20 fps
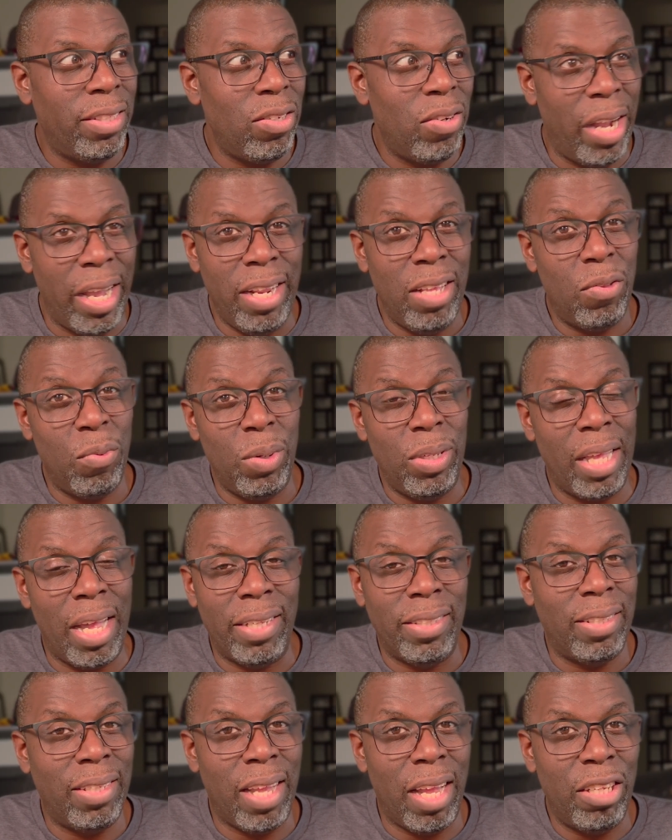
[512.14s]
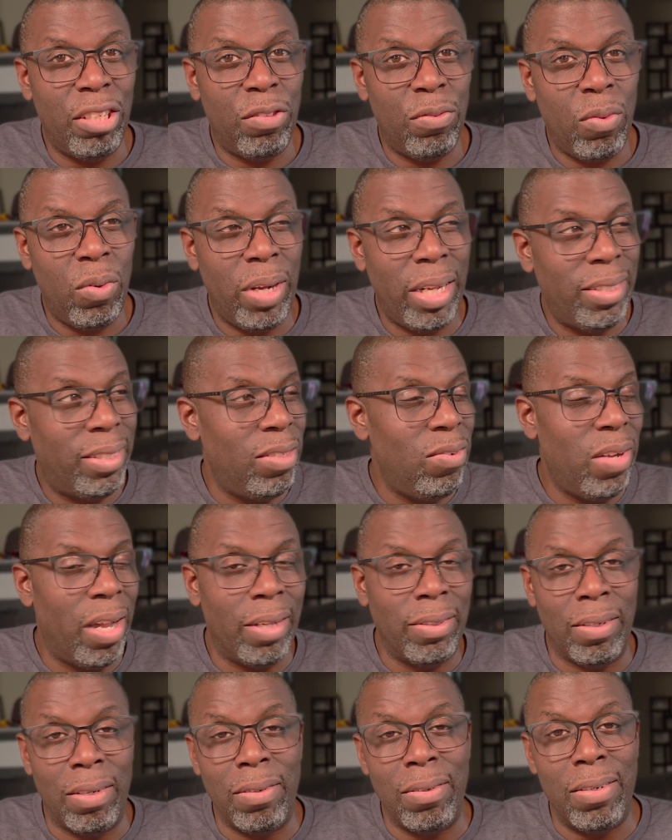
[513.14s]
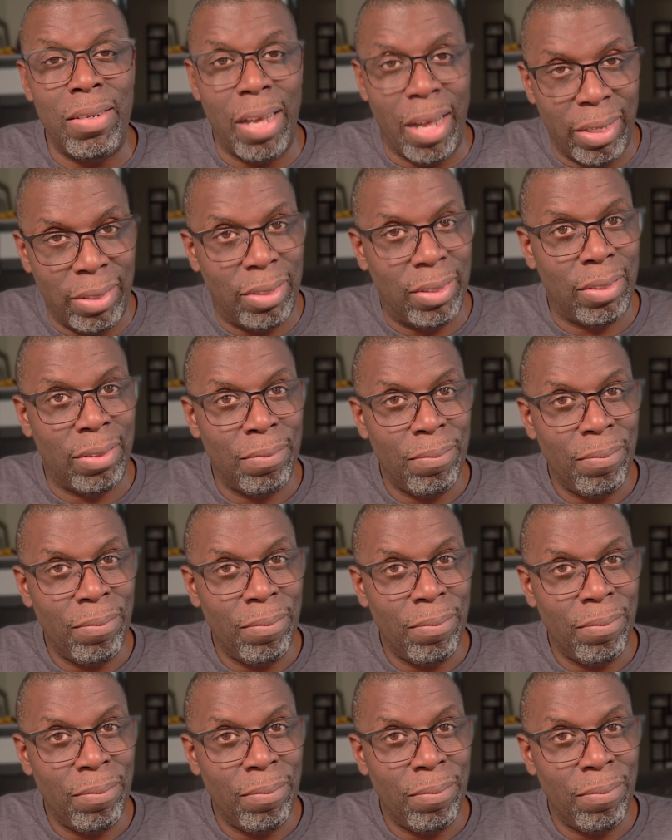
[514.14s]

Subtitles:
or $83,000 for it, I said, "You guys are nuts."